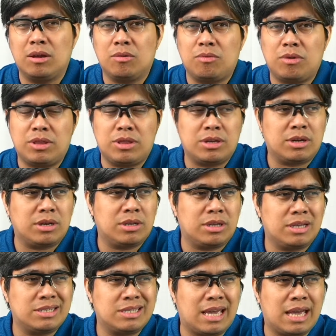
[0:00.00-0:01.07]
Whether
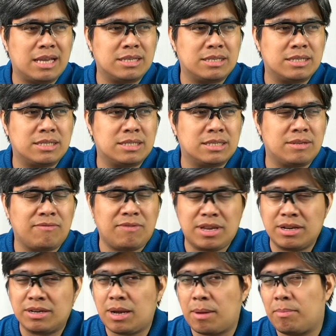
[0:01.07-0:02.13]
this has
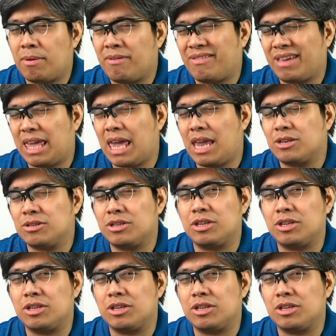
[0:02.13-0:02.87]
severe ramification